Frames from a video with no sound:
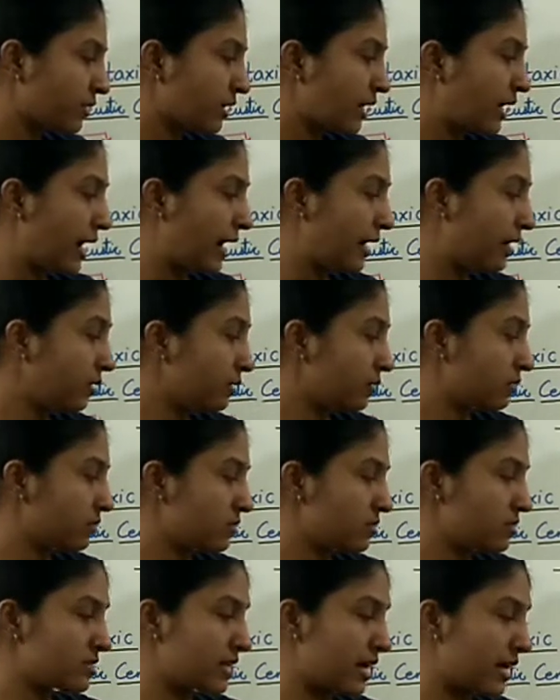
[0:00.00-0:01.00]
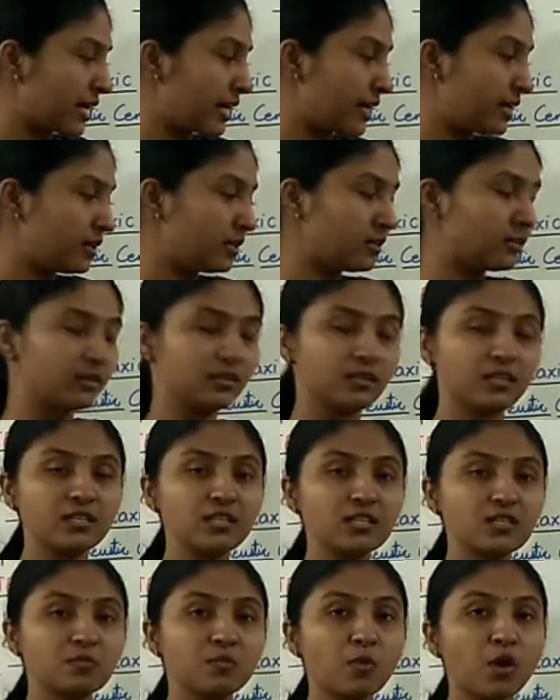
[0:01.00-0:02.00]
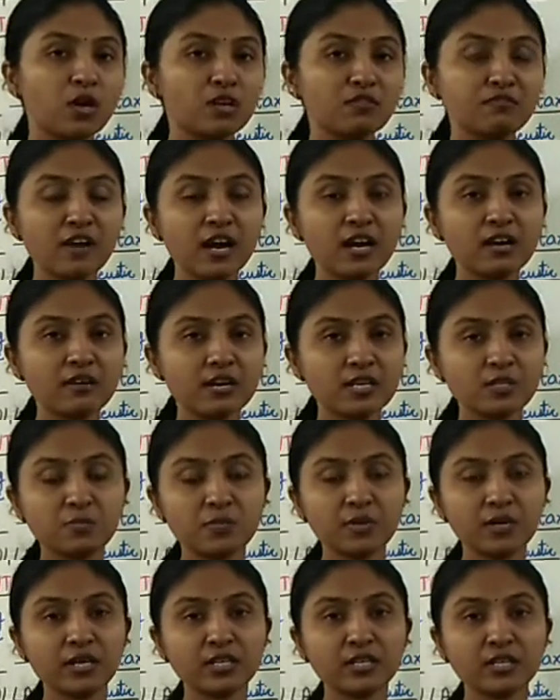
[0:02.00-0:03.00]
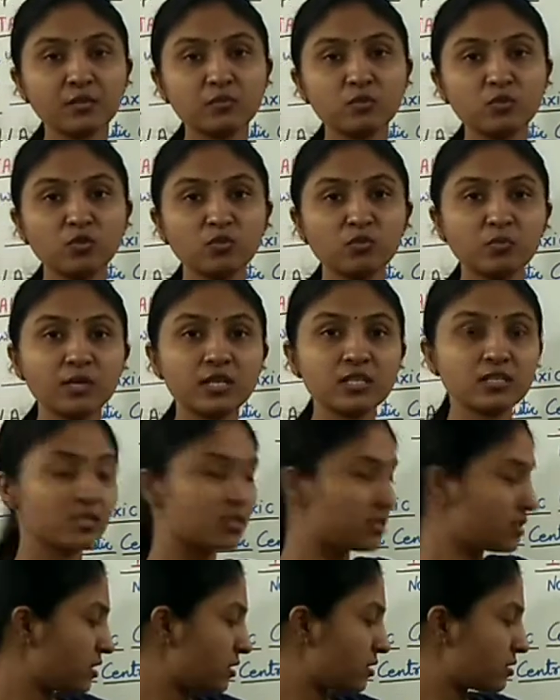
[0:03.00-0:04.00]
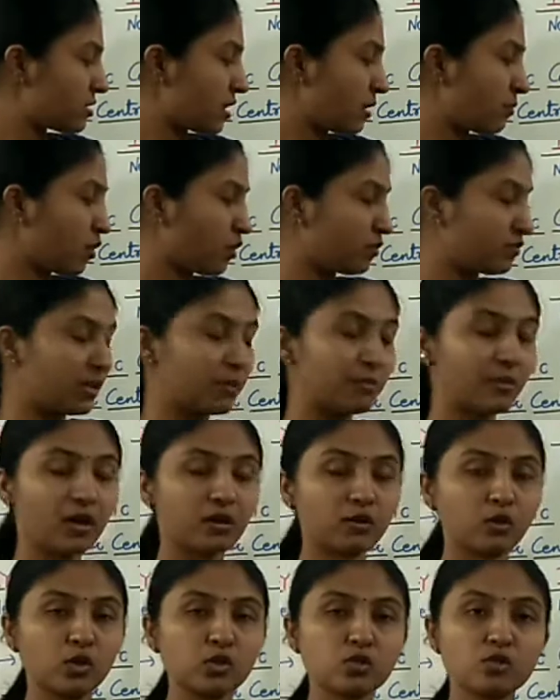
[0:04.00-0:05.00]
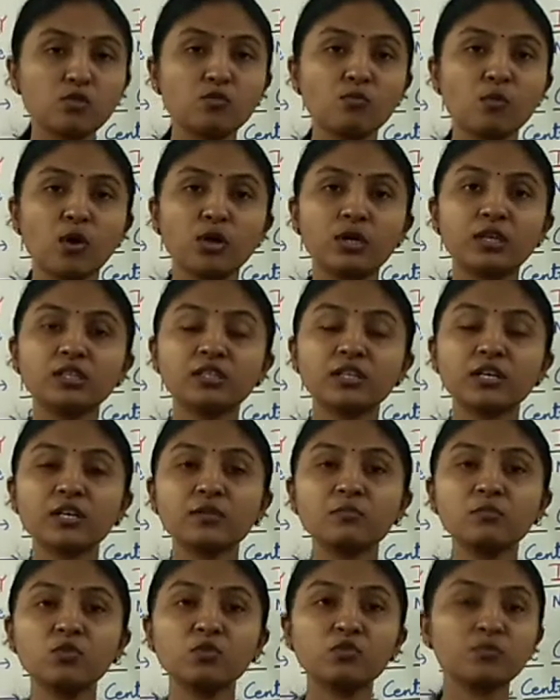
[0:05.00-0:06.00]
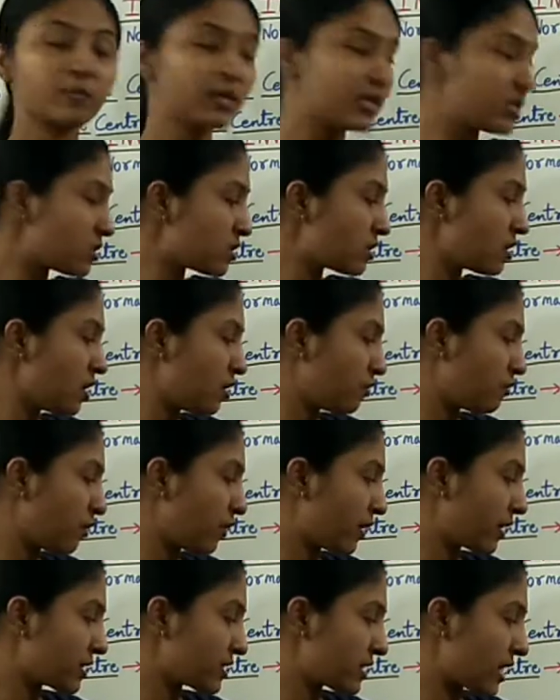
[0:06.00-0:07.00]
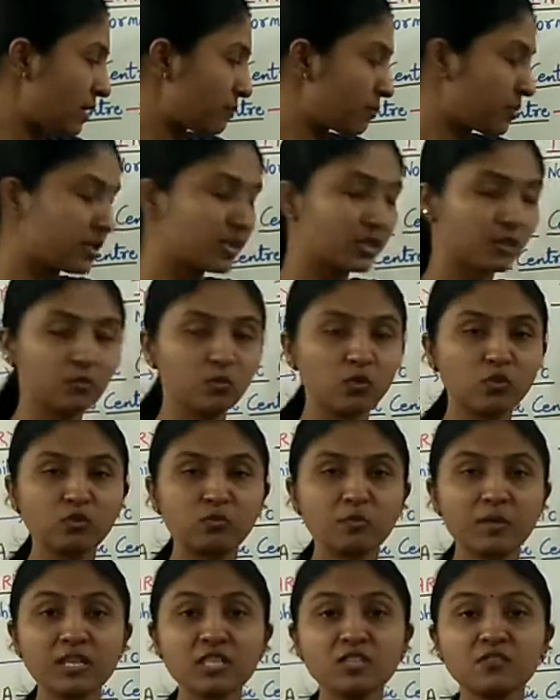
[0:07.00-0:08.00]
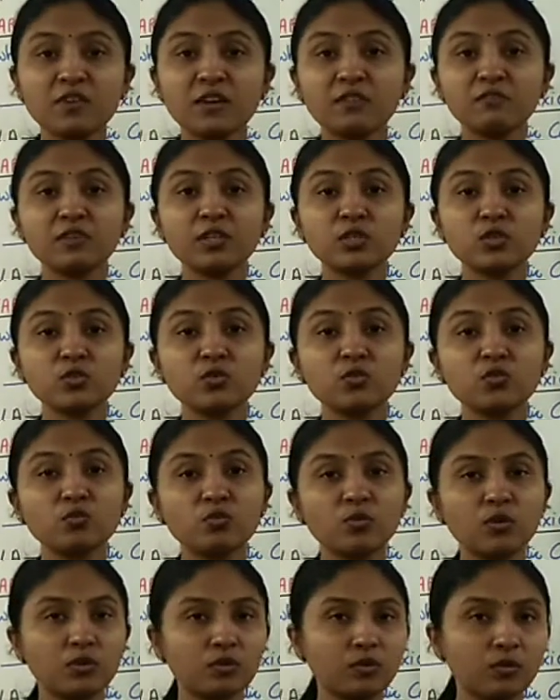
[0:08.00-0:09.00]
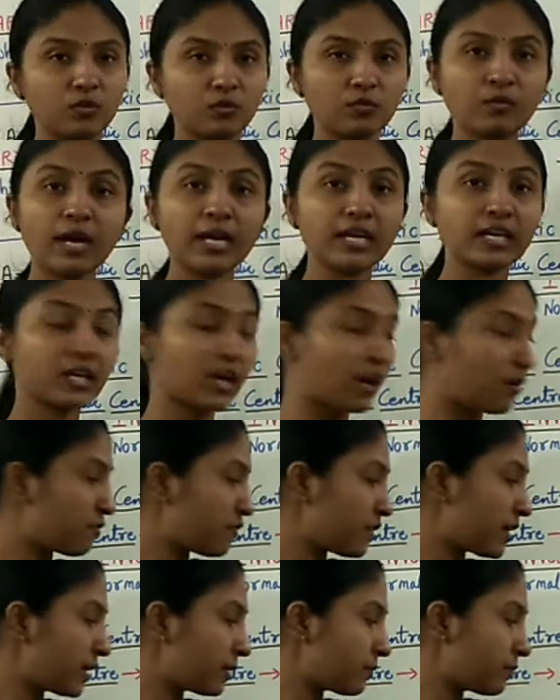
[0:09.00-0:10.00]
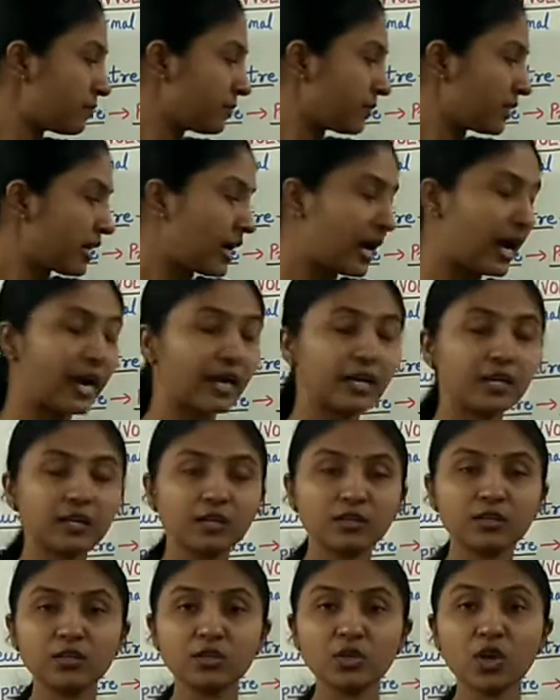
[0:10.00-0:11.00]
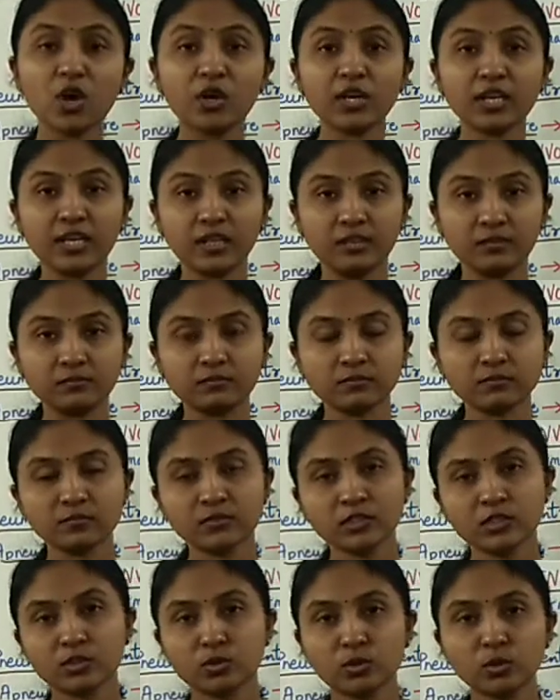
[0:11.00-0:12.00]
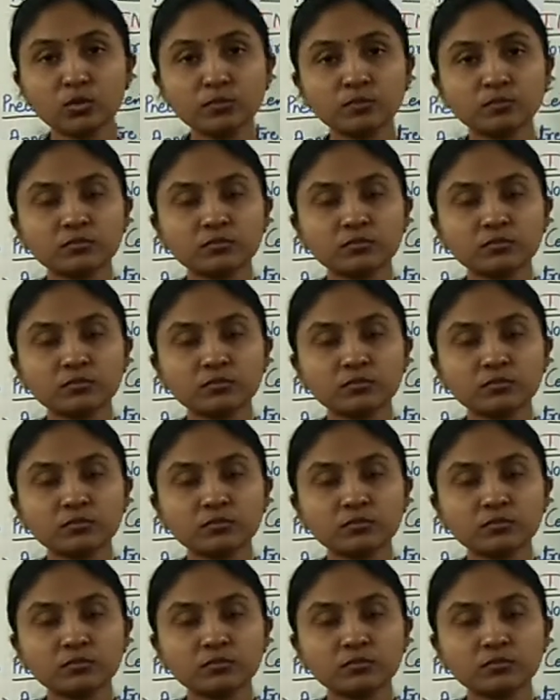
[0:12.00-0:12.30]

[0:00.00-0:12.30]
And second, these modified respiratory movements, some of them are also voluntary movements. For example, the movements when we do while coughing and yawning. So